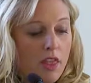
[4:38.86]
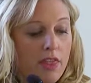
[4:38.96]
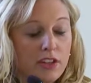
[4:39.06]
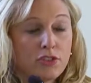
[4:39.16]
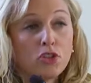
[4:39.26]

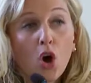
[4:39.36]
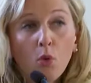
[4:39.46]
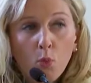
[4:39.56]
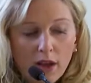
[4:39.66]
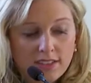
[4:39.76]
There's no
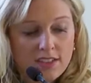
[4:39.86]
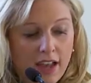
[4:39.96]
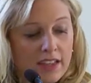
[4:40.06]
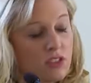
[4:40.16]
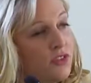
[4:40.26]
one
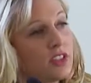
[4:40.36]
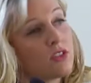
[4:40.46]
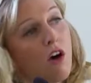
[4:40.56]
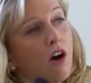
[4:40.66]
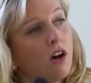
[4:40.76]
size fits
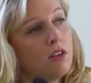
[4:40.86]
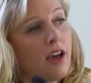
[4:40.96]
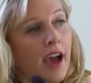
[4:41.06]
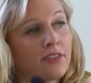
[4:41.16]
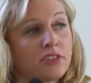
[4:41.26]
all.
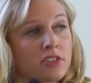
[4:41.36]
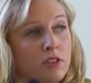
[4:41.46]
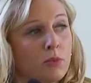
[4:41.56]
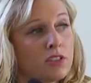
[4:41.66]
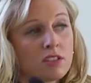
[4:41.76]
After
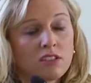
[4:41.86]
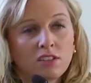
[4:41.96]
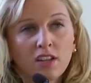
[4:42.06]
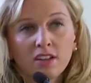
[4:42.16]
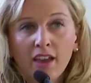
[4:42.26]
someone
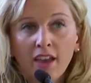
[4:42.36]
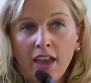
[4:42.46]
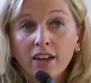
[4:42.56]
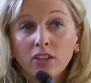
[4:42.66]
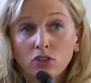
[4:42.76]
sustained a
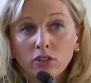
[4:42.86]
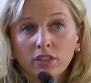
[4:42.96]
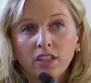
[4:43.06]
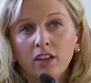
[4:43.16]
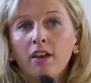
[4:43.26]
head
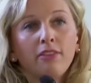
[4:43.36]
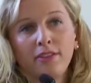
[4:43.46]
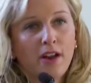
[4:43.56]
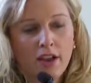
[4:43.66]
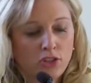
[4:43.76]
injury, they're
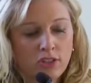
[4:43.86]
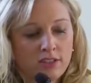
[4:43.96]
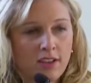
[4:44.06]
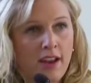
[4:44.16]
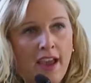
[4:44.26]
not
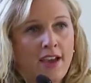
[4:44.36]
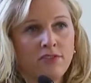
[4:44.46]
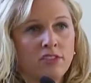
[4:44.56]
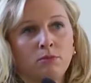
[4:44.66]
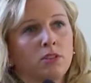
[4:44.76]
just gonna have
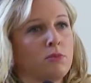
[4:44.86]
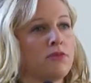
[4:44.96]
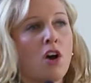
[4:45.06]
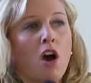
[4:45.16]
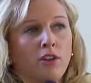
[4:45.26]
symptoms of
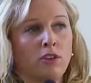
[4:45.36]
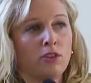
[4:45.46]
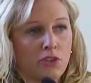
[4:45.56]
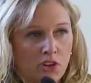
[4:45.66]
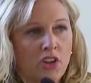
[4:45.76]

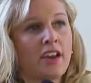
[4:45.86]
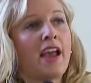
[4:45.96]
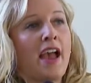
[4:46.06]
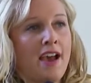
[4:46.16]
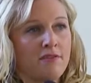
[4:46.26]
ocular, they're gonna
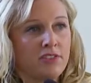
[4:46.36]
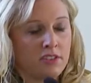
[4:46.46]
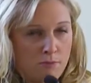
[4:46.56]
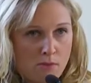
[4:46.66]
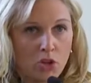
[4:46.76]
have
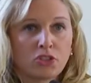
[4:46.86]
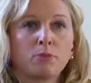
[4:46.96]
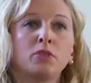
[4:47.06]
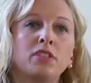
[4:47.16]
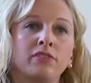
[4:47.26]

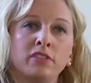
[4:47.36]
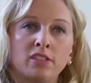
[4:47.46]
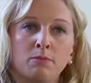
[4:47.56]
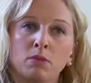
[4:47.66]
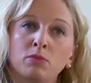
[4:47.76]
multiple different
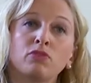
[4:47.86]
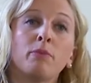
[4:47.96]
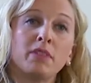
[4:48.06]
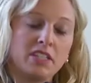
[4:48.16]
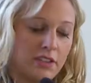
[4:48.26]
symptoms
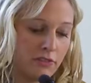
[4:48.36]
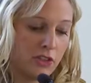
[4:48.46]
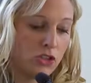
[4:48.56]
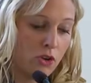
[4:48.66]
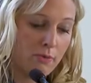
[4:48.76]
from the
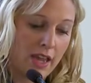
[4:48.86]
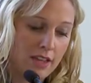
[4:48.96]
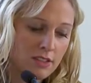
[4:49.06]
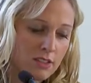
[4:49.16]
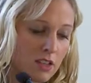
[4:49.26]
different
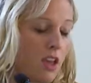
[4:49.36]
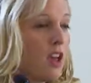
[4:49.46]
domains.